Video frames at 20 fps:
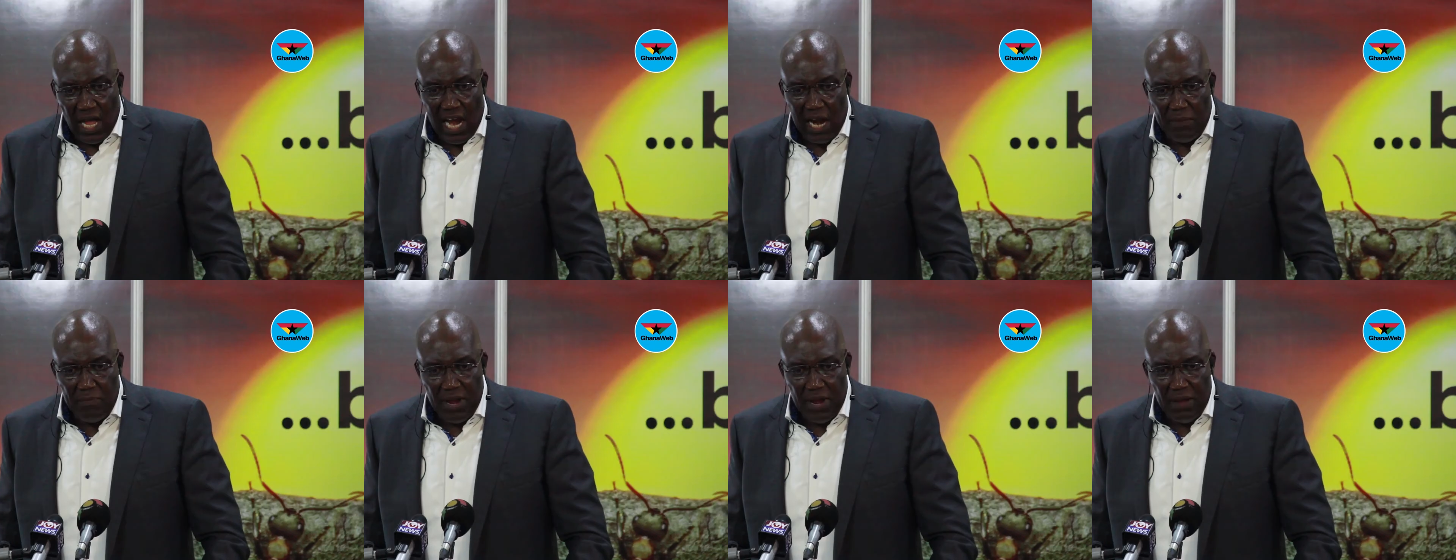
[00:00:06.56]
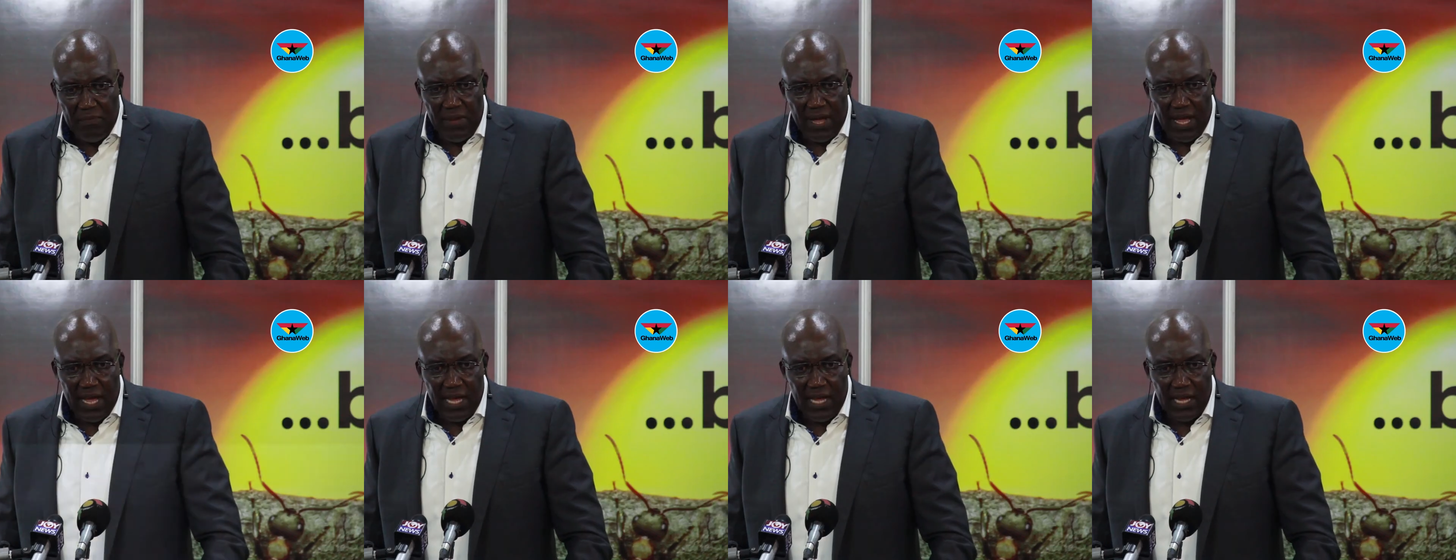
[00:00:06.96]
I
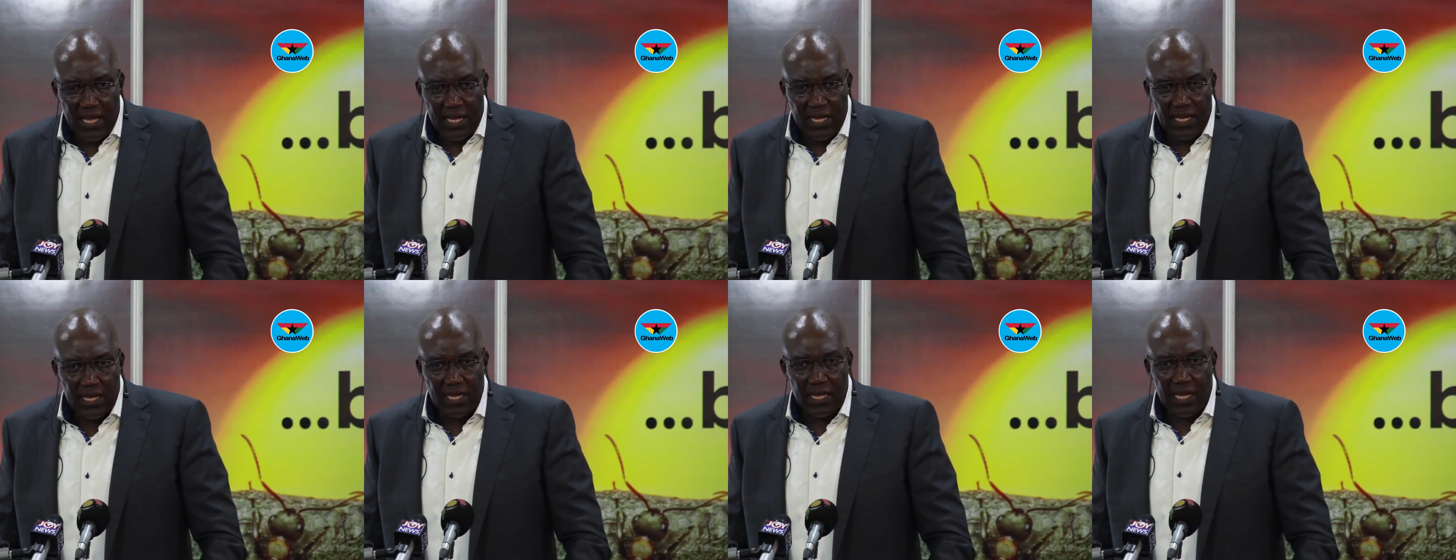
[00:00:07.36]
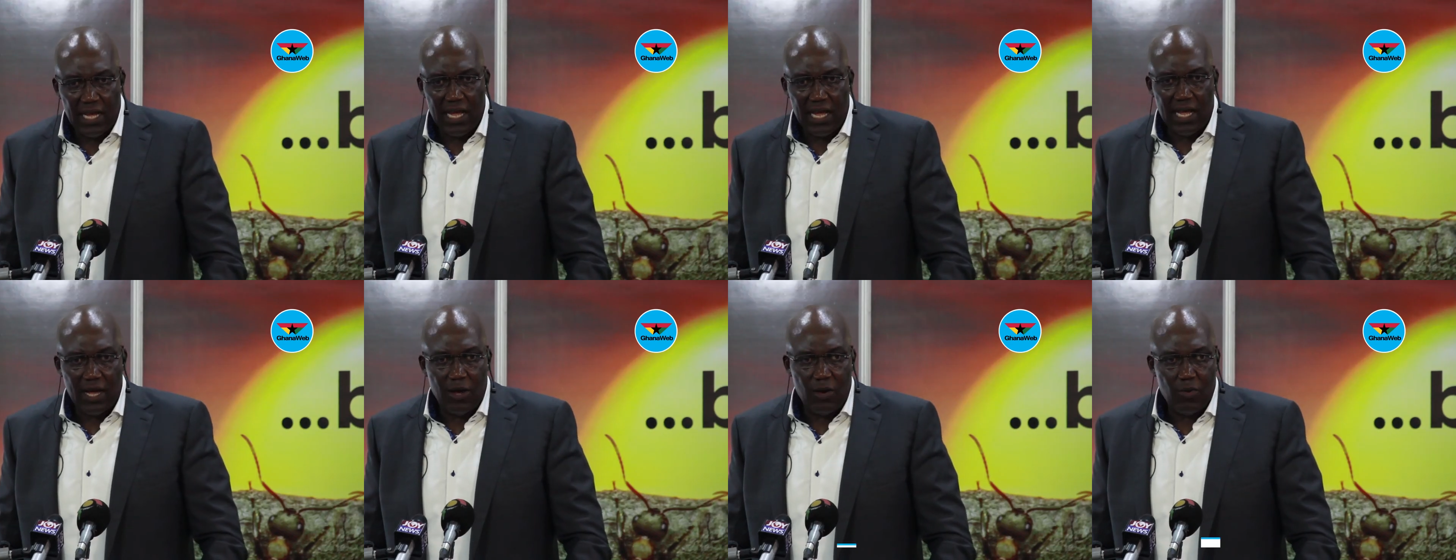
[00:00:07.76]
remember
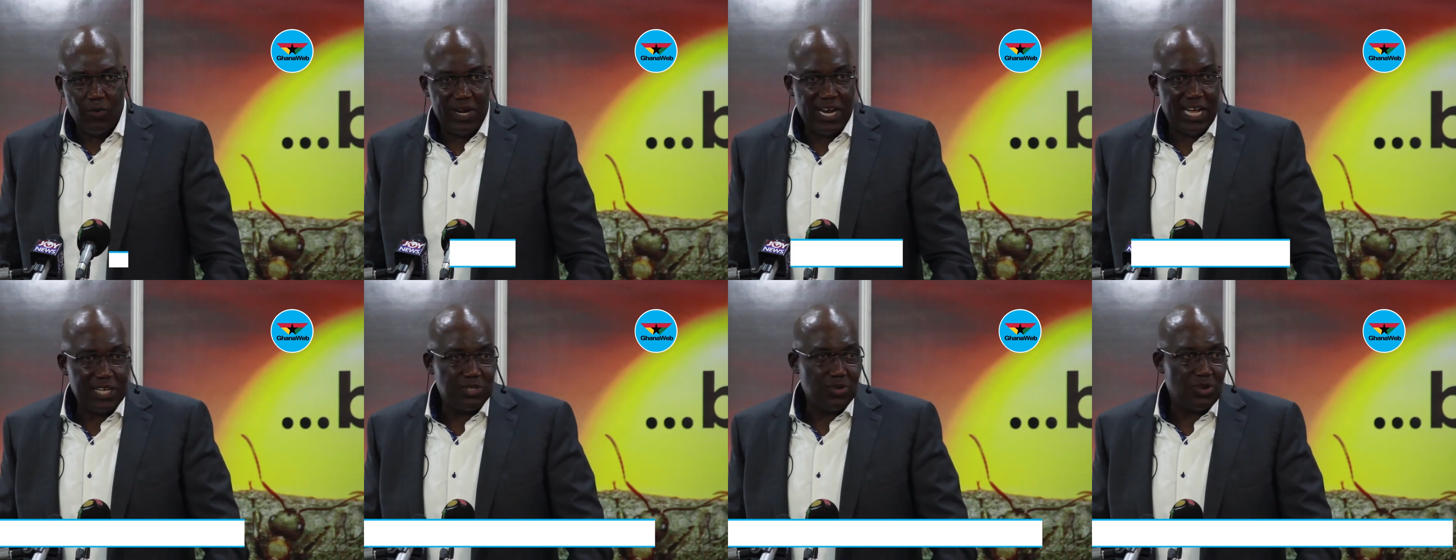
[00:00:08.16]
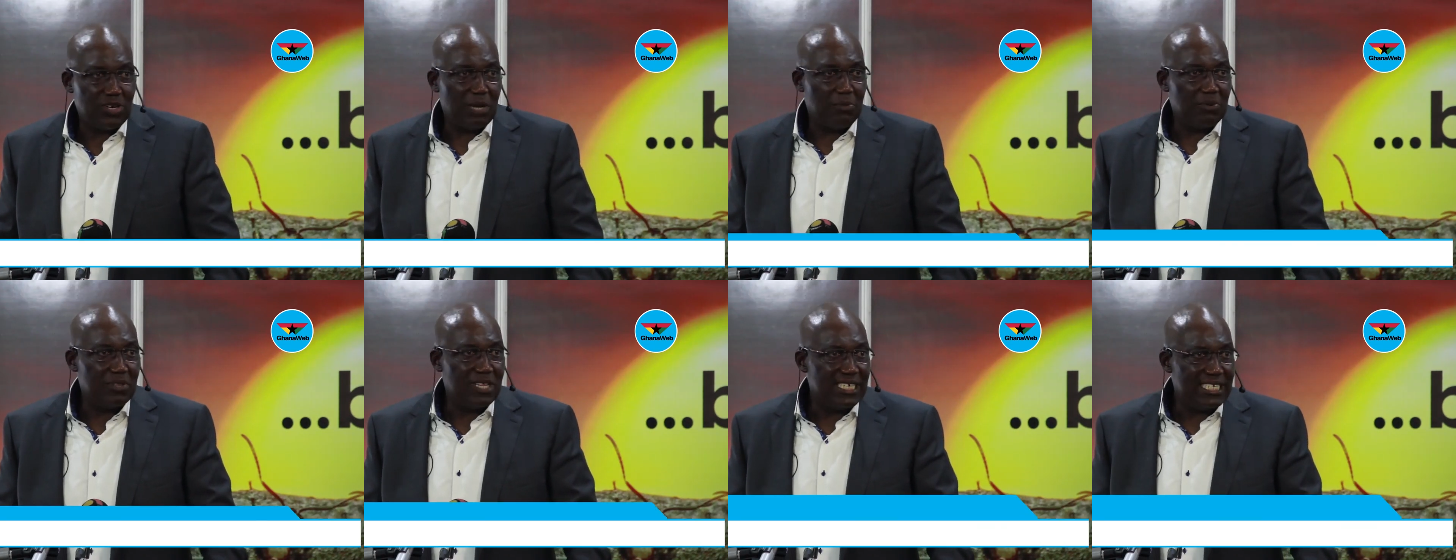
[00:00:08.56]
uh, when I talked
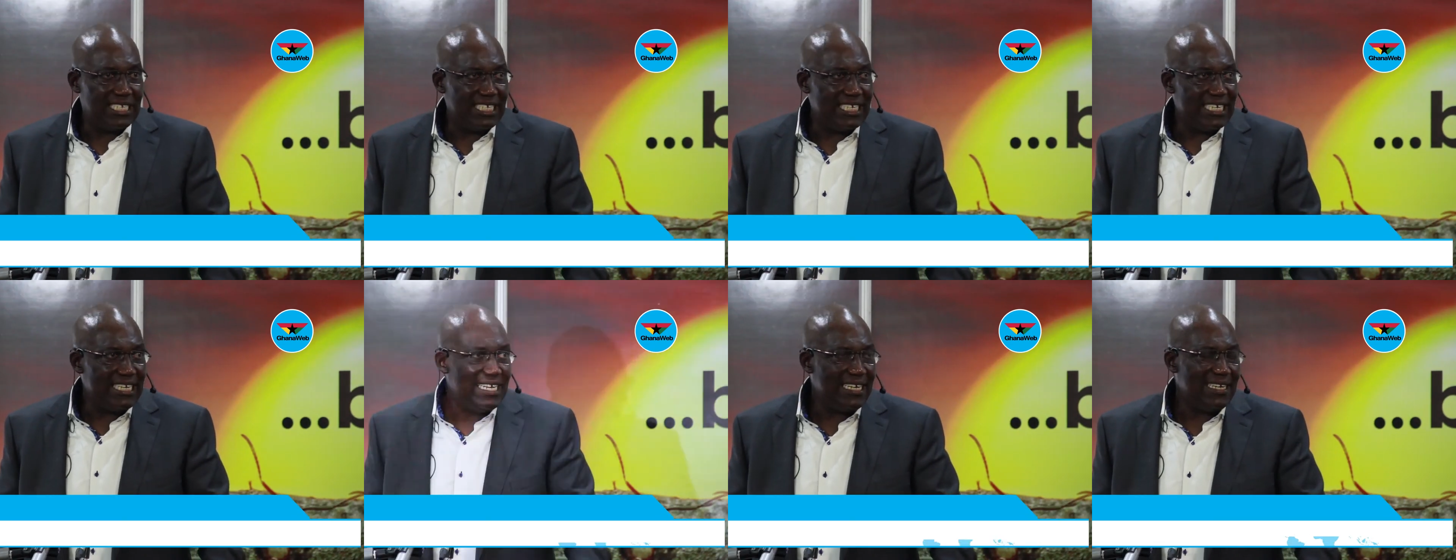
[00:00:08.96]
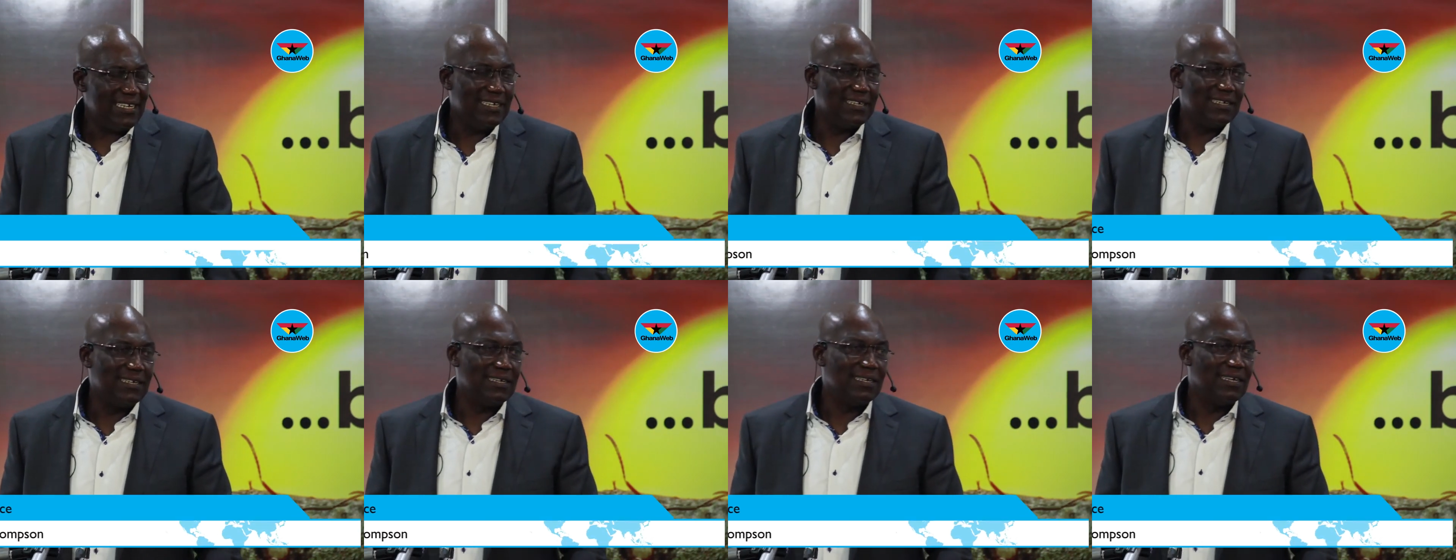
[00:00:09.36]
about the cedi,
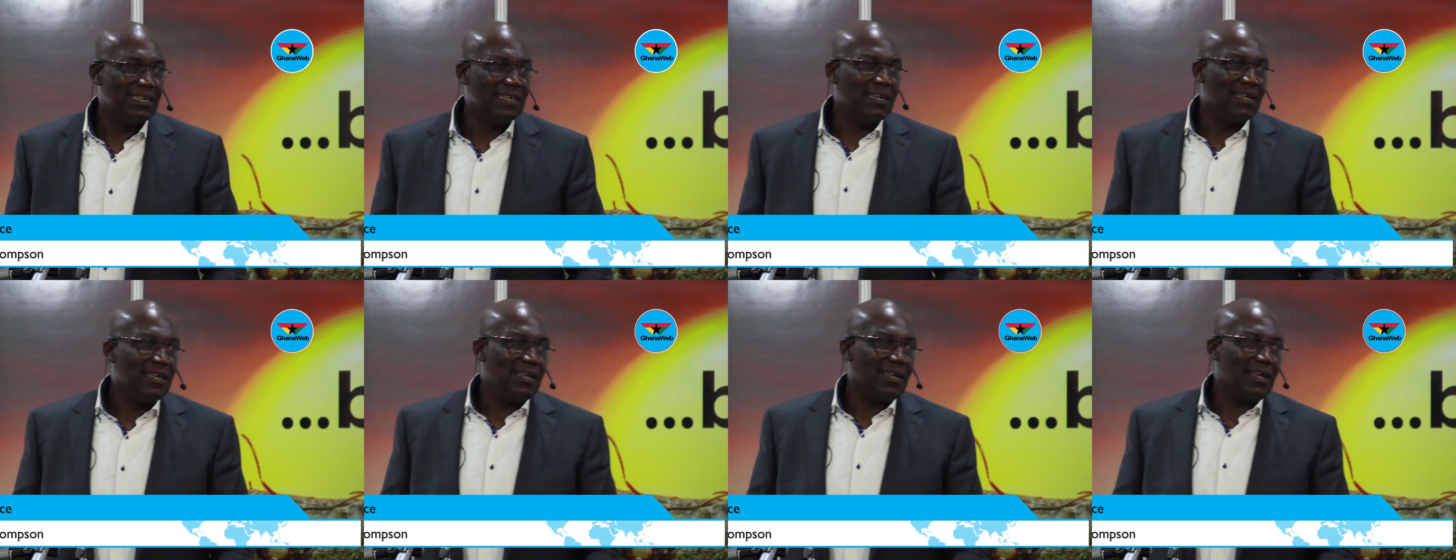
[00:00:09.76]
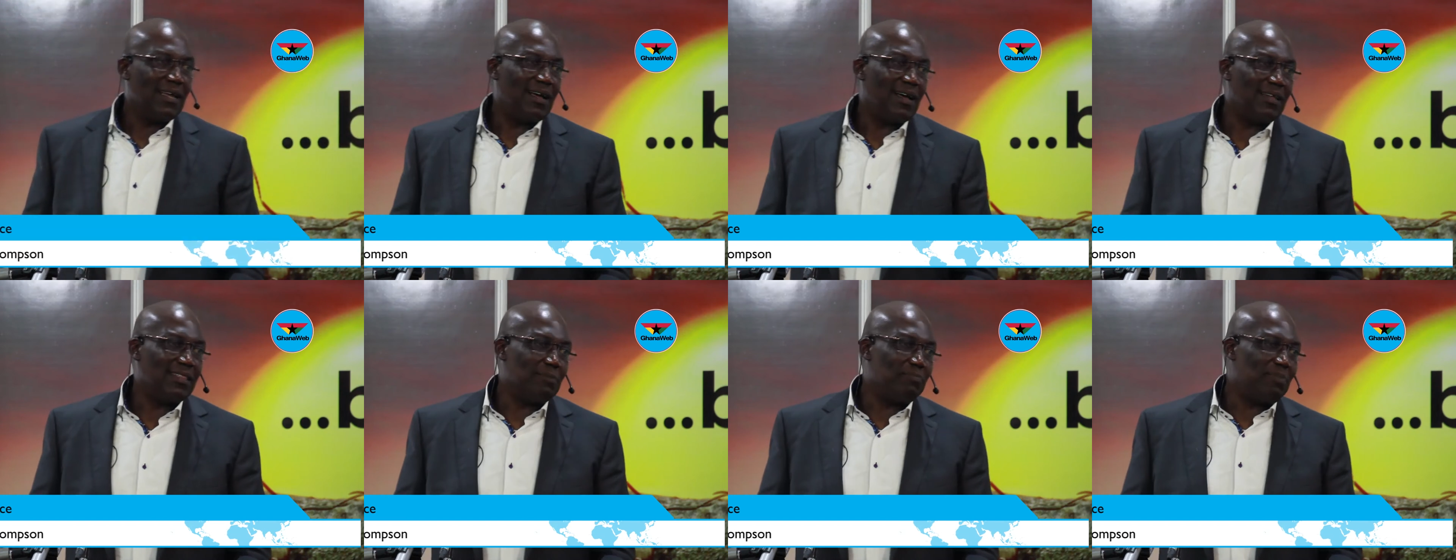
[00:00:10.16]

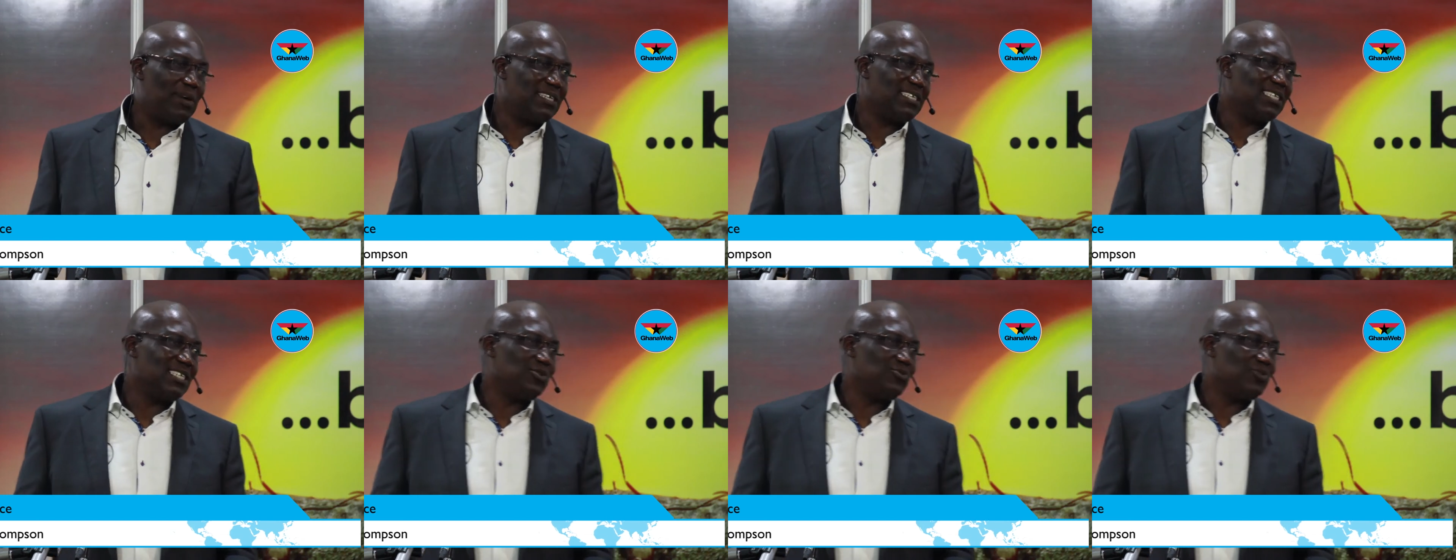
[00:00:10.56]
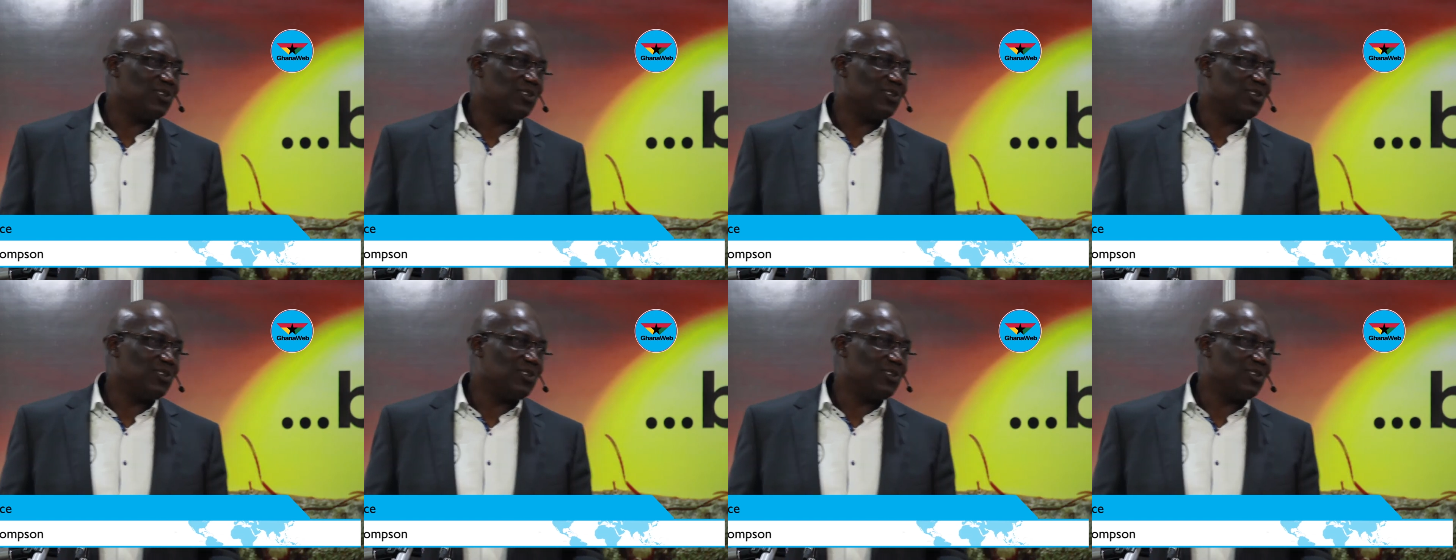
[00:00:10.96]
uh, the pastors